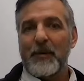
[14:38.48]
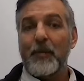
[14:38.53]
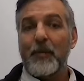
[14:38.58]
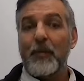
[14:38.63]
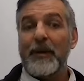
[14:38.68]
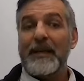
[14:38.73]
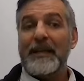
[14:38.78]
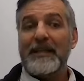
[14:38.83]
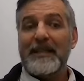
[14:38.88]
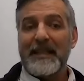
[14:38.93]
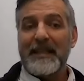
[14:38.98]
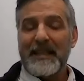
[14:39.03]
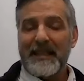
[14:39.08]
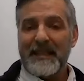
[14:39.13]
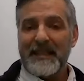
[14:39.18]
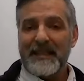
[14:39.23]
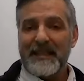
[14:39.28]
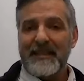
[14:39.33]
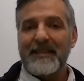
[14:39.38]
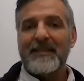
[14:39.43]
We
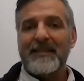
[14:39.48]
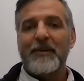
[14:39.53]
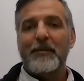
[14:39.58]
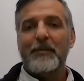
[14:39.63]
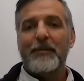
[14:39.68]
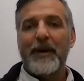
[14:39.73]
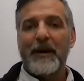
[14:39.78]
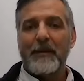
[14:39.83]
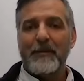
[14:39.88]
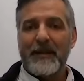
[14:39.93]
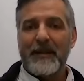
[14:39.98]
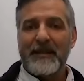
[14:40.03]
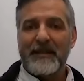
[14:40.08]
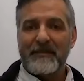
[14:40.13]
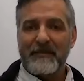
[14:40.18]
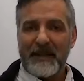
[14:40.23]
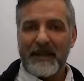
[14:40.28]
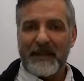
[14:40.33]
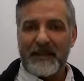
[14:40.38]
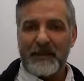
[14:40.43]
need public
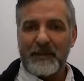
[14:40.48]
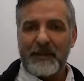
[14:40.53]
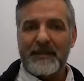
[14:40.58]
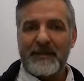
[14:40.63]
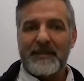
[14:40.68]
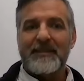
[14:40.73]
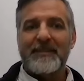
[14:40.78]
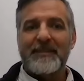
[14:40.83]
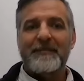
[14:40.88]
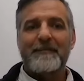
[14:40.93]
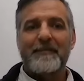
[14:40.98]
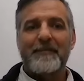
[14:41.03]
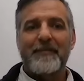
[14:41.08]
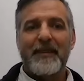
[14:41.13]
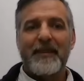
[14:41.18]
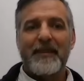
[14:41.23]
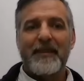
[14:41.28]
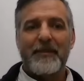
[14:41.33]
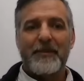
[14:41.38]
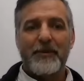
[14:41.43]
investment
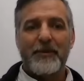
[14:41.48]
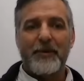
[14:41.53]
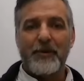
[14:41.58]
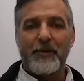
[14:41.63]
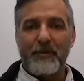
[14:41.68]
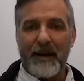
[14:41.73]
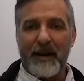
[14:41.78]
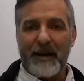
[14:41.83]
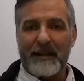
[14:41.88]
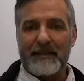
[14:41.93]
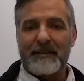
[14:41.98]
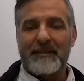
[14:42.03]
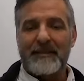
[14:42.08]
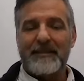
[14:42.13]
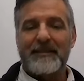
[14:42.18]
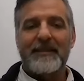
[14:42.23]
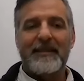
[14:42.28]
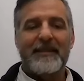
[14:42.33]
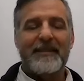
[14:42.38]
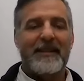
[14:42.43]
through
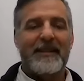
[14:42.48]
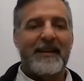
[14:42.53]
grants